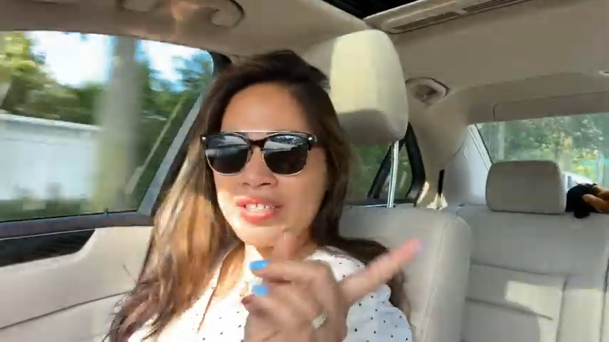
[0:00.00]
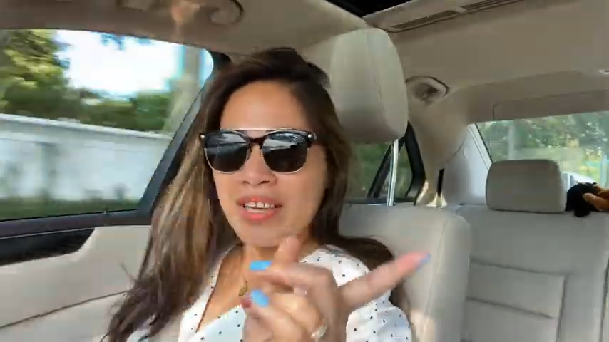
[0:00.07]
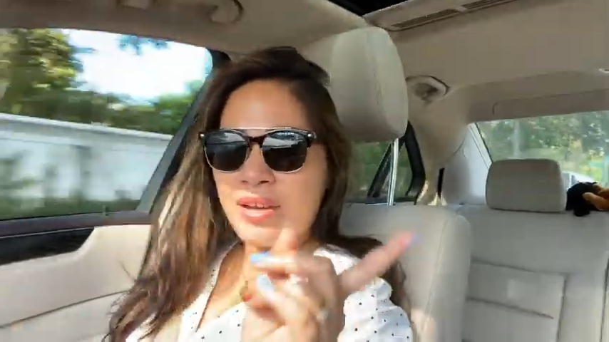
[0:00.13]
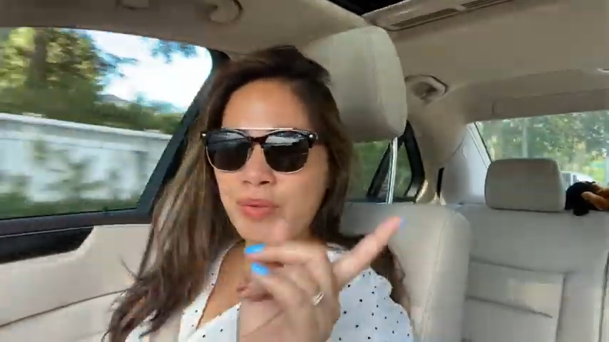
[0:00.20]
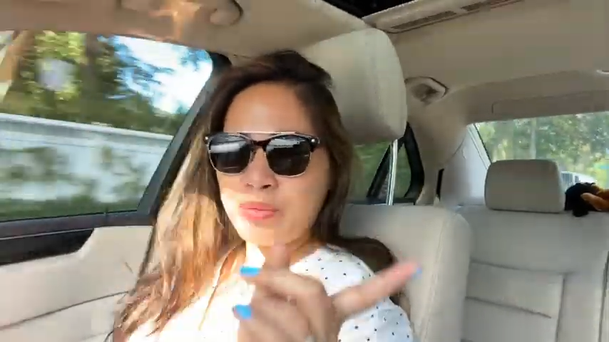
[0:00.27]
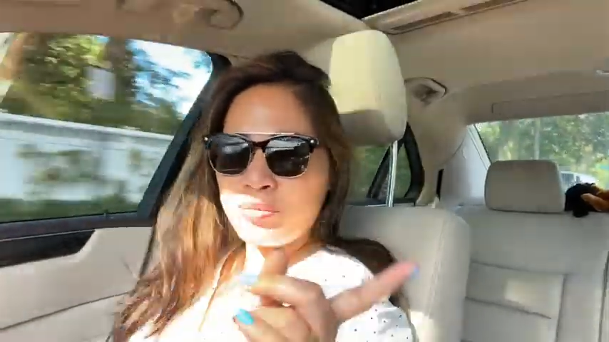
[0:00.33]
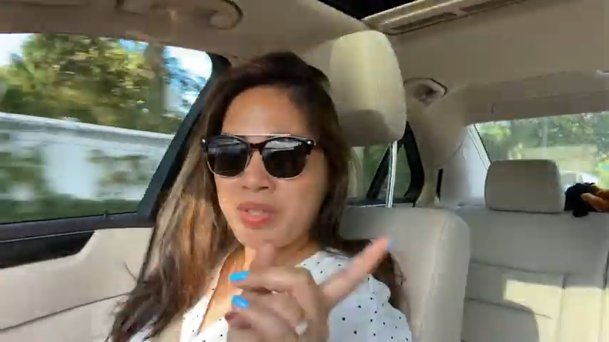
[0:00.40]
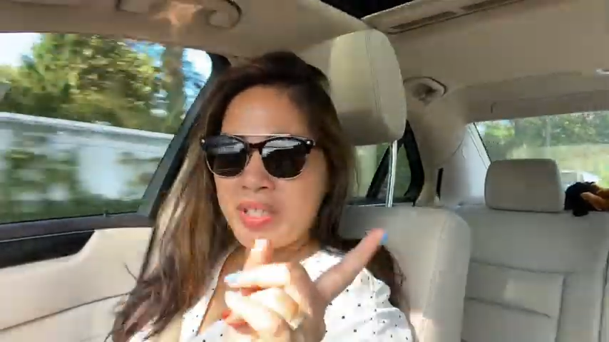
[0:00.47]
that
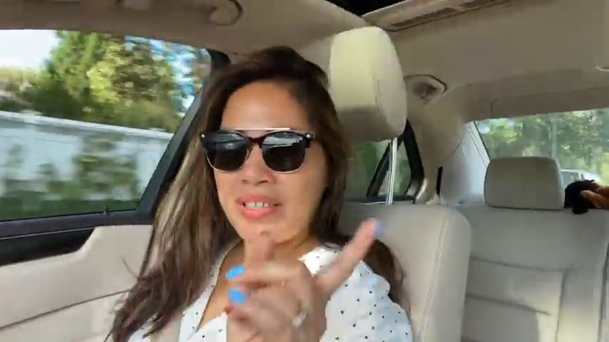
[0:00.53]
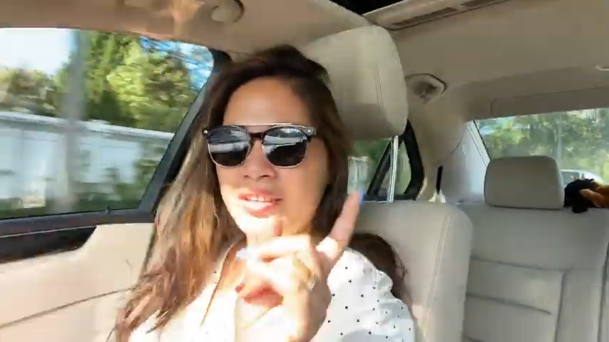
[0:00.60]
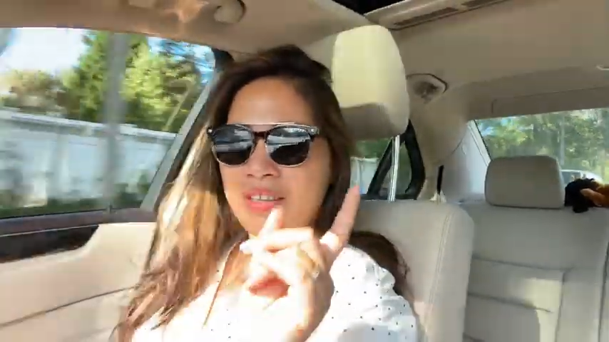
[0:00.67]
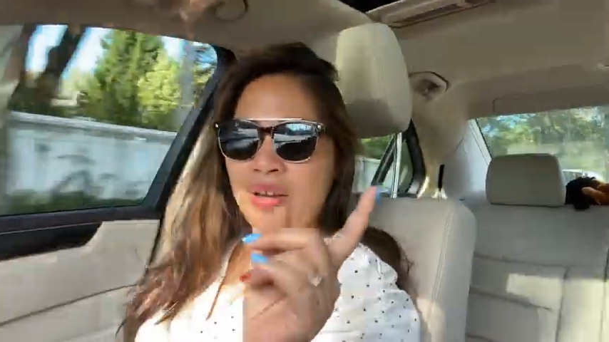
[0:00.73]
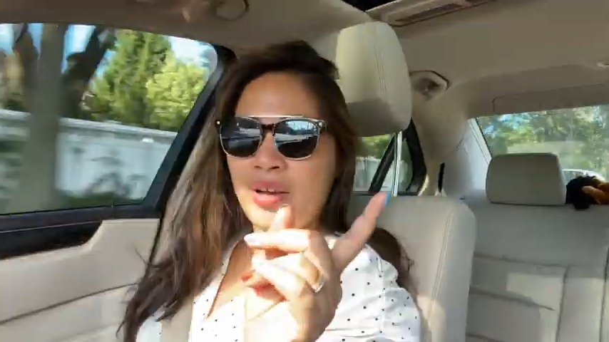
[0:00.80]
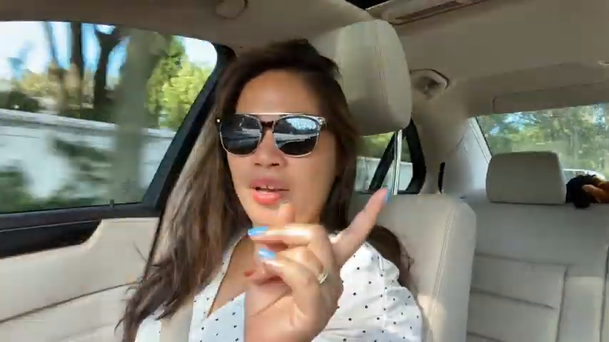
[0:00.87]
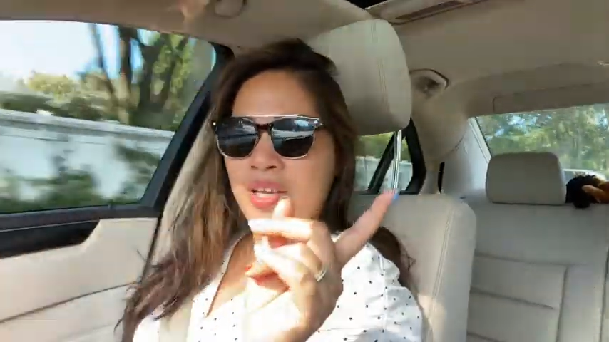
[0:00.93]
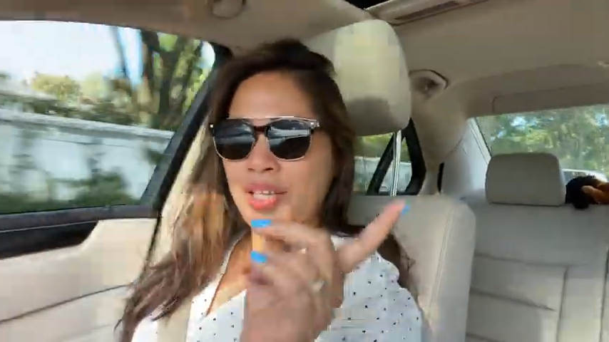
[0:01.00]
with me.
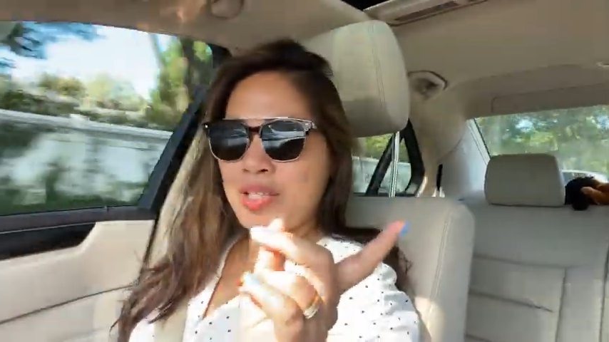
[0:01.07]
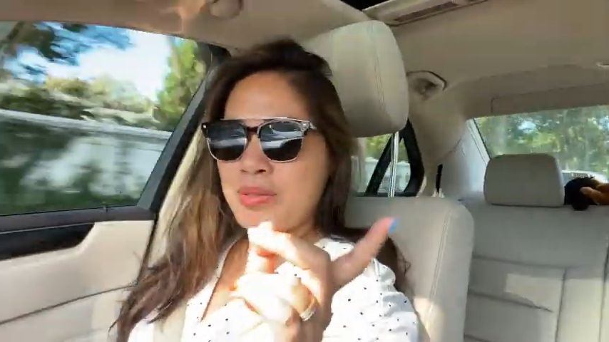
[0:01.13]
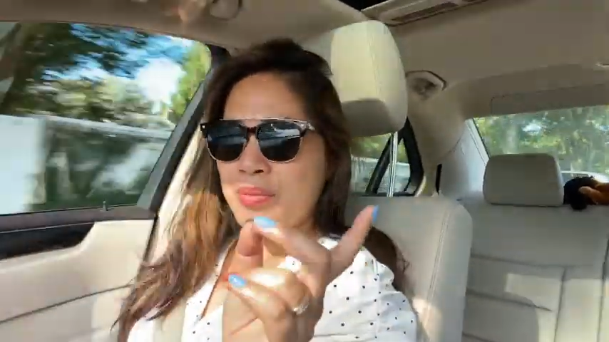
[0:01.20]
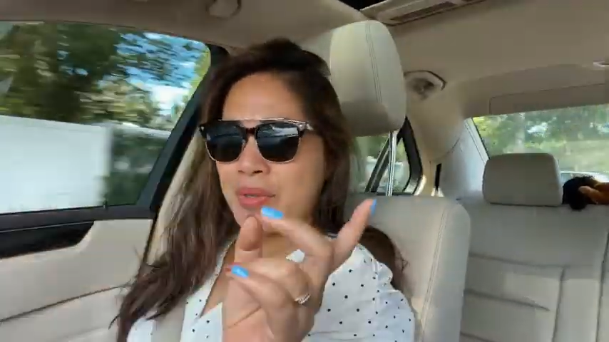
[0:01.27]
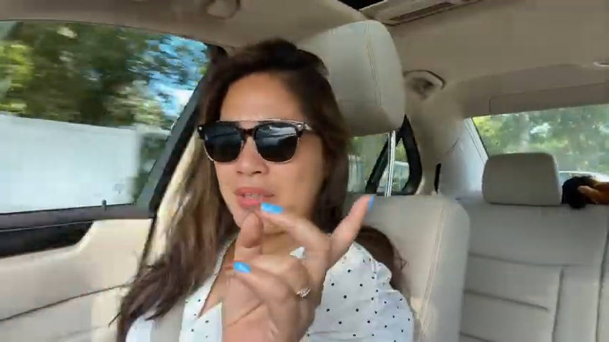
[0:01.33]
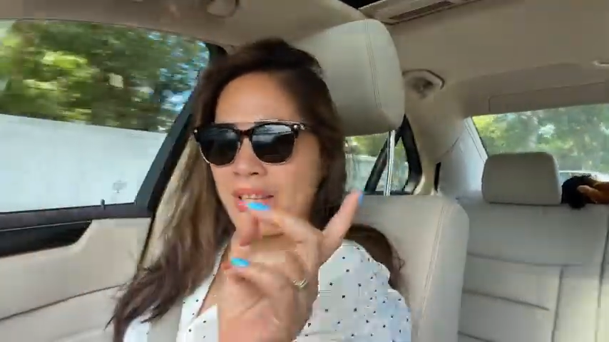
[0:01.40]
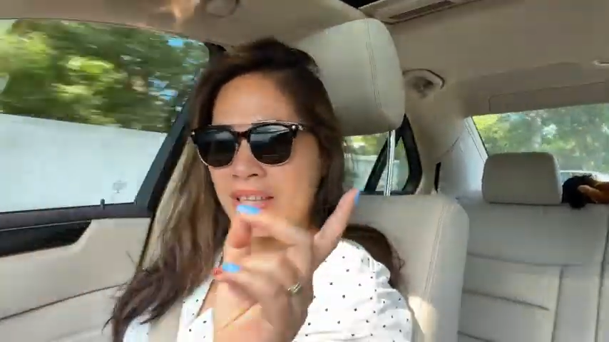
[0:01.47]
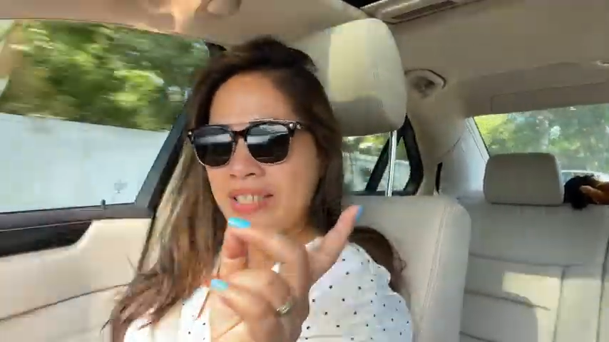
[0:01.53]

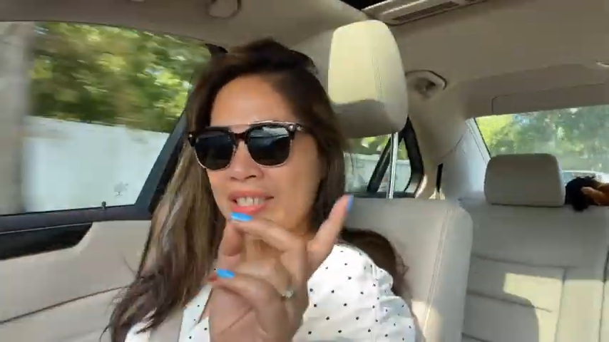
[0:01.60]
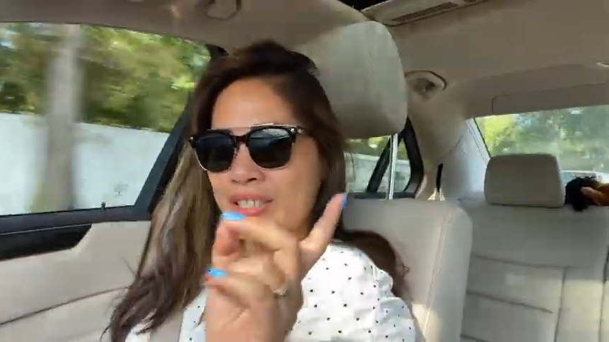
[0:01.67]
This